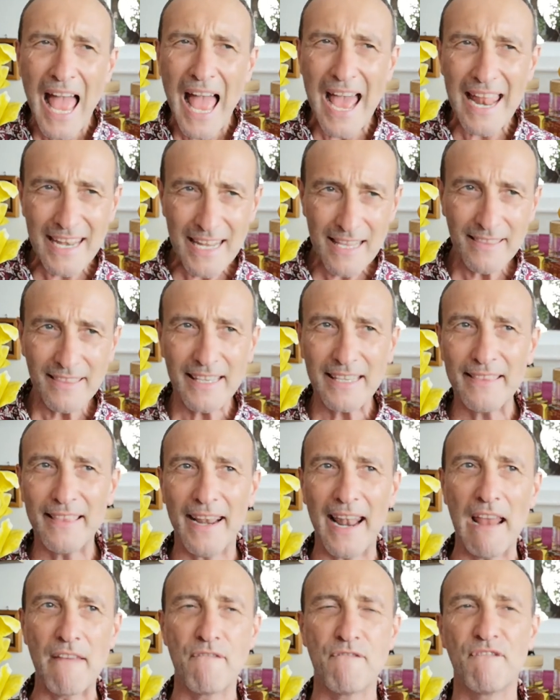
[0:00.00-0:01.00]
anything
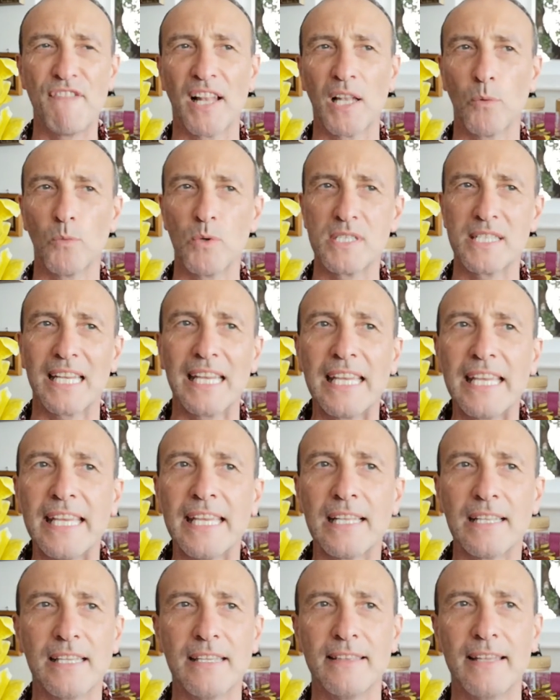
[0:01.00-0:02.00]
that I felt was
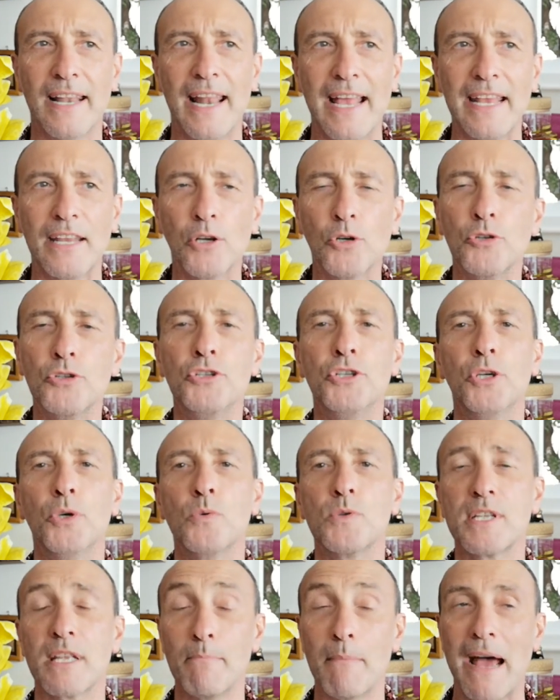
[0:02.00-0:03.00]
healing that I could
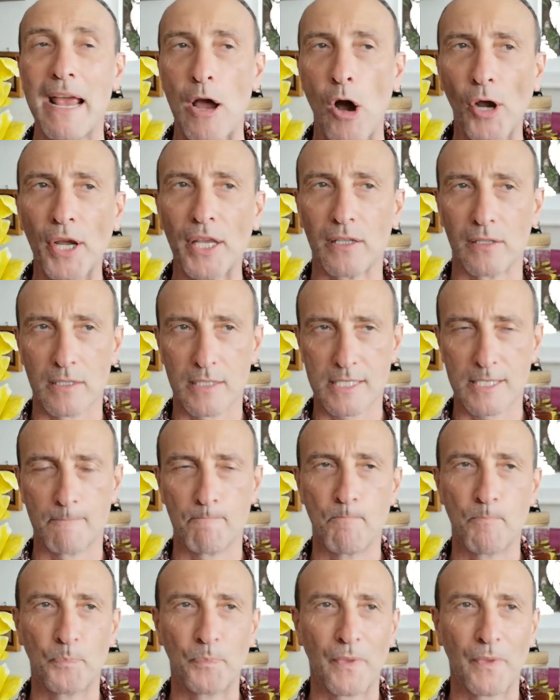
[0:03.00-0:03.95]
use in my oils,